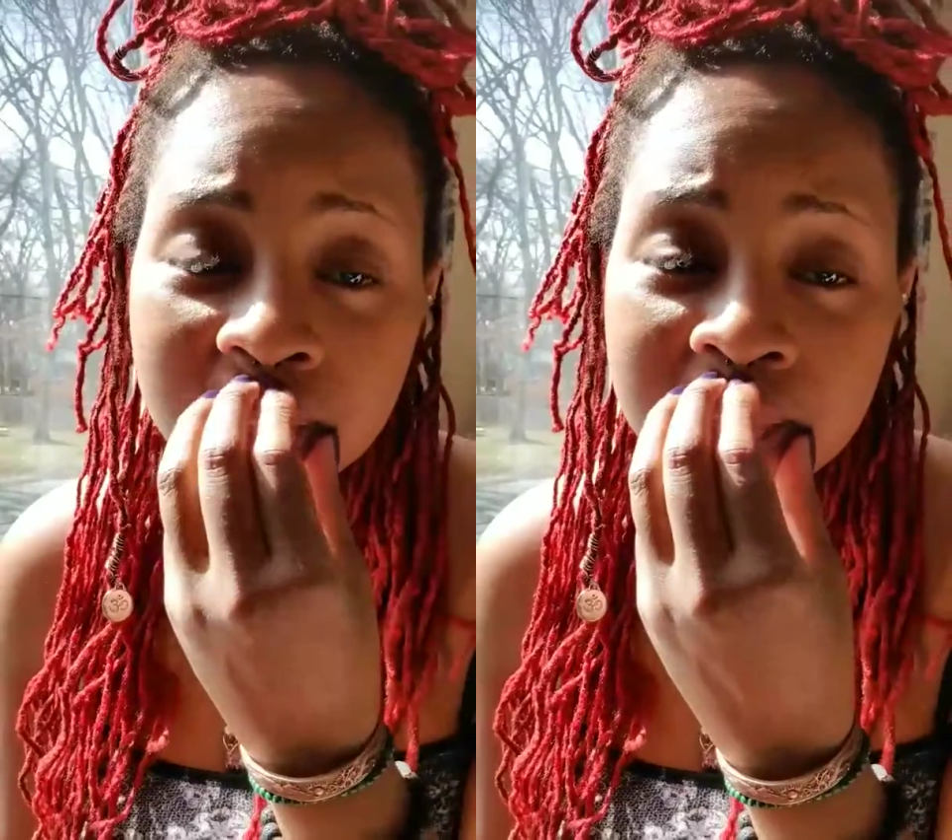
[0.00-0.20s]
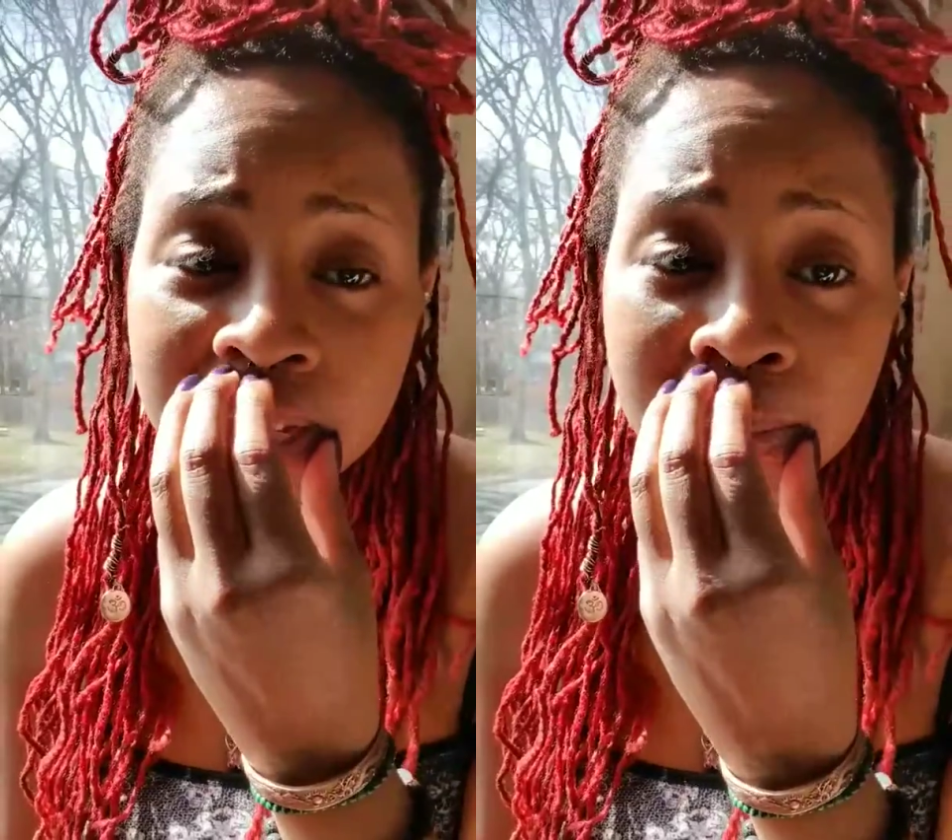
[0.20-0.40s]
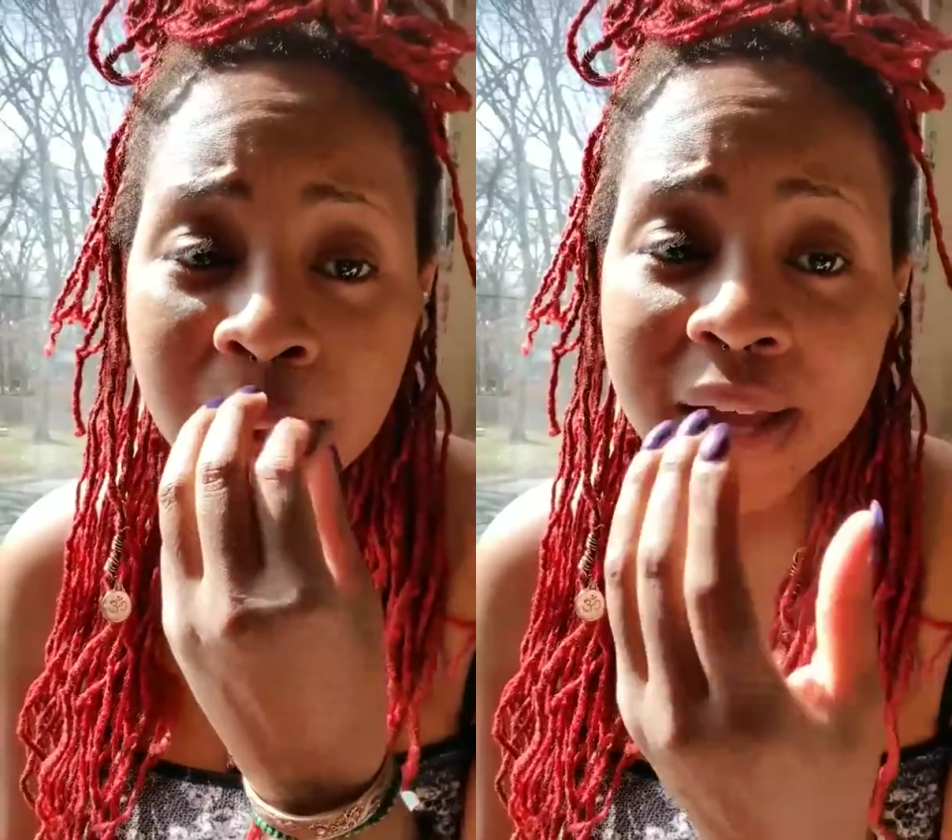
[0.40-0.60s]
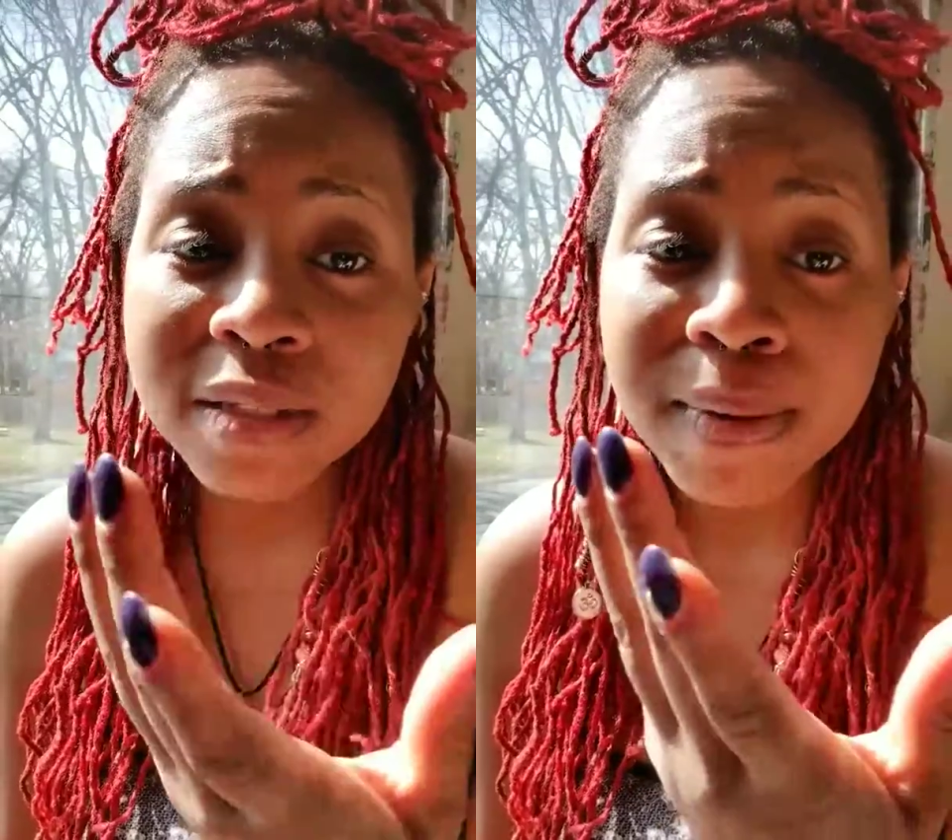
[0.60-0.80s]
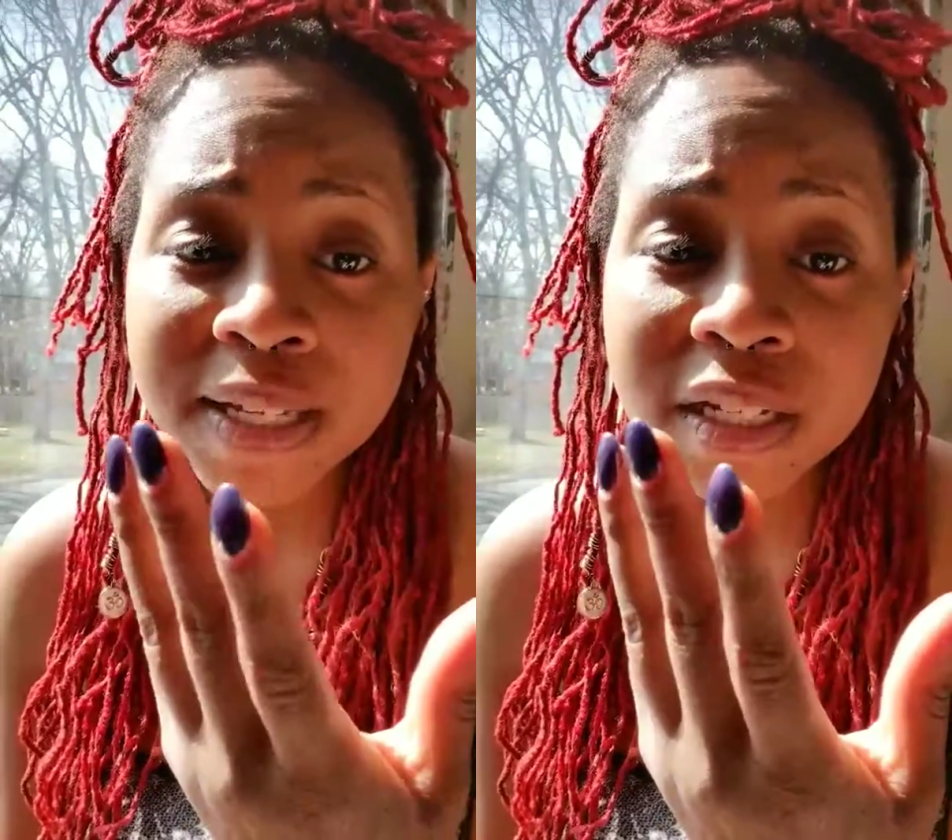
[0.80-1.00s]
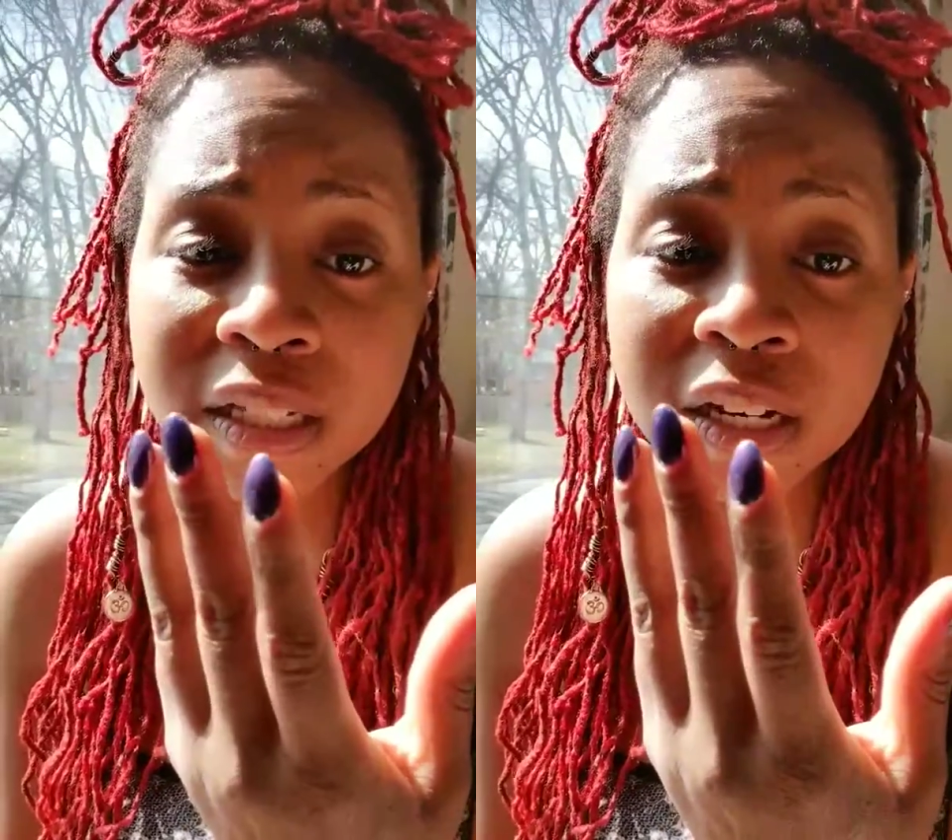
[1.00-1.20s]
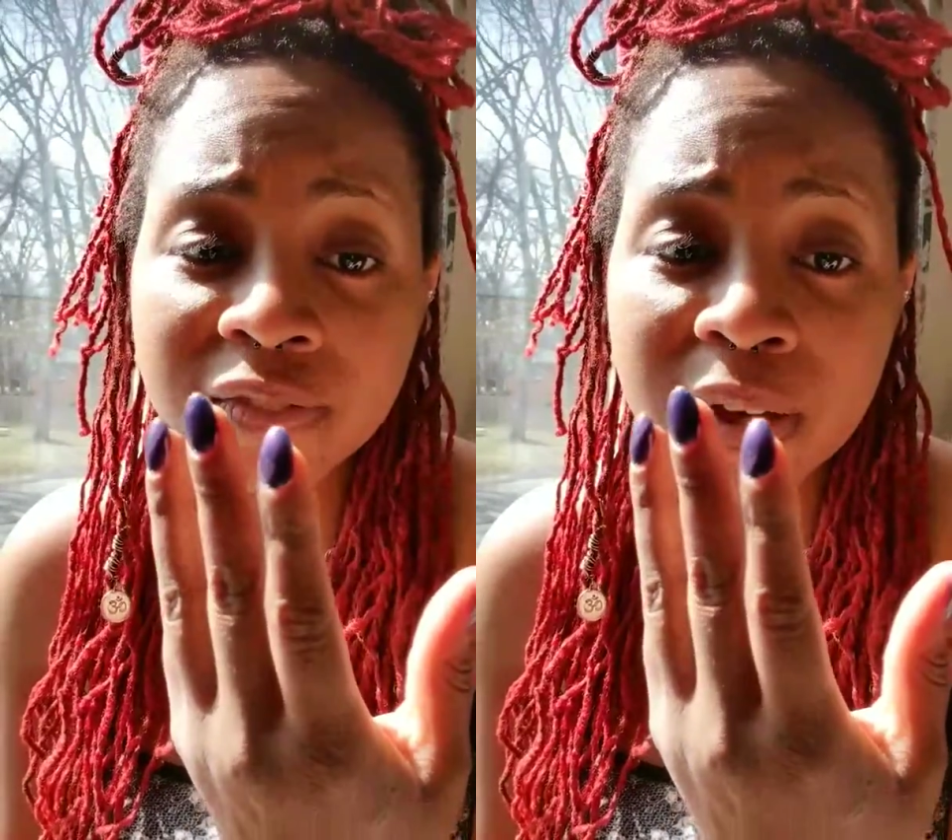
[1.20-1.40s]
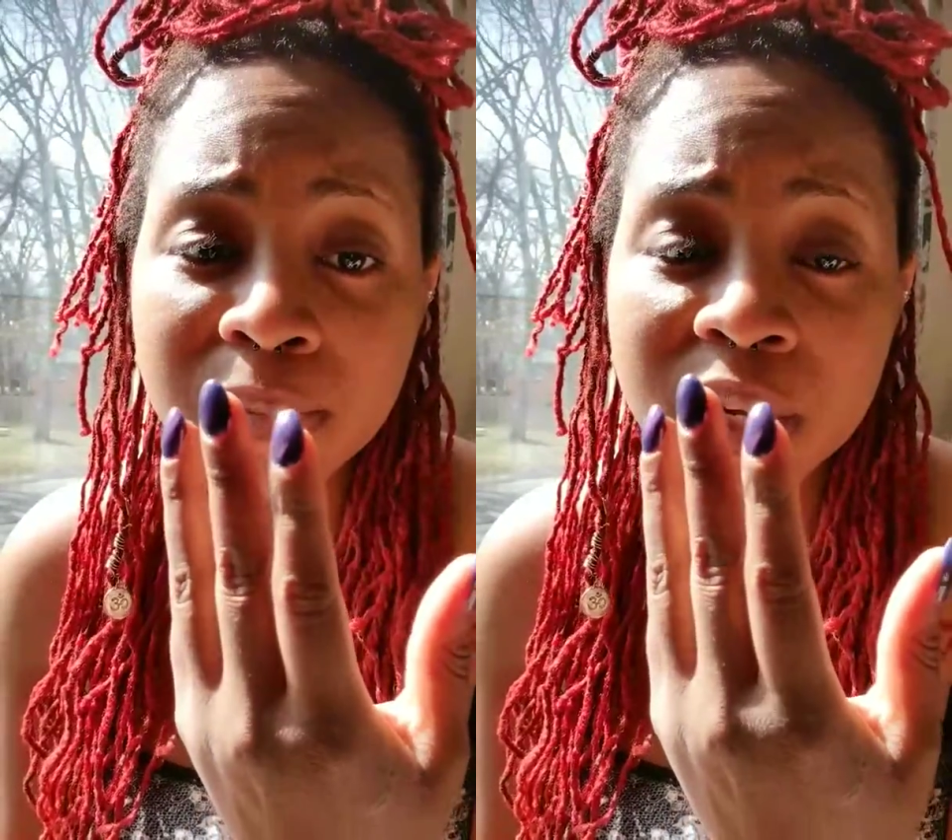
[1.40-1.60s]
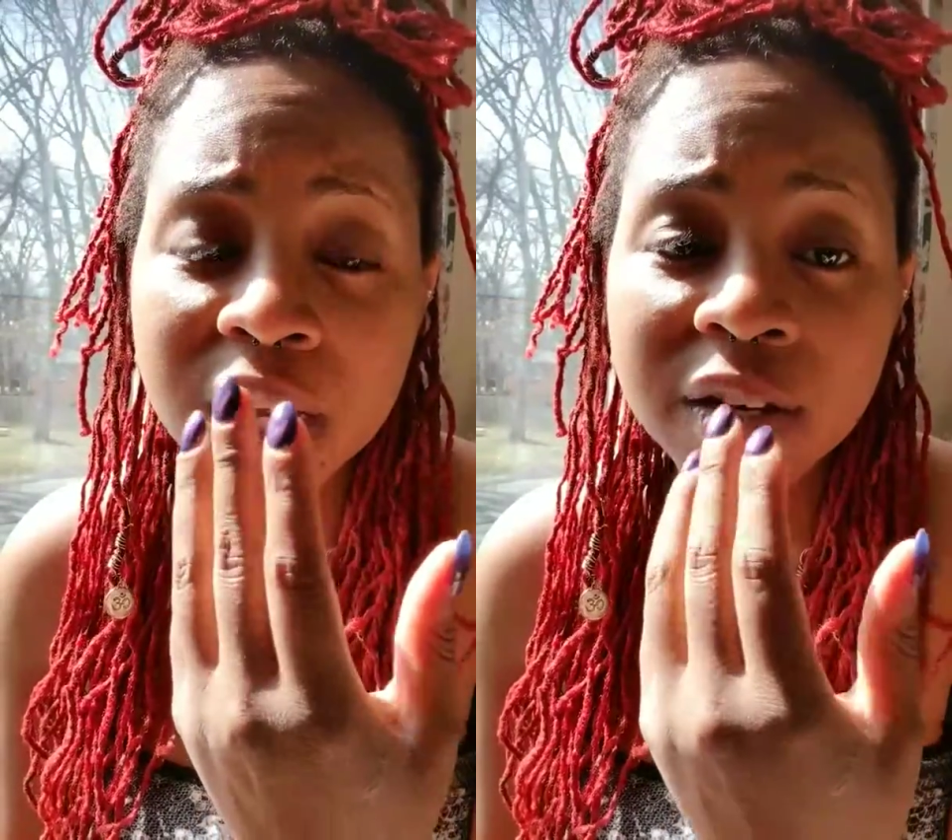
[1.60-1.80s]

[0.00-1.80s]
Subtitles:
it combines masculine and feminine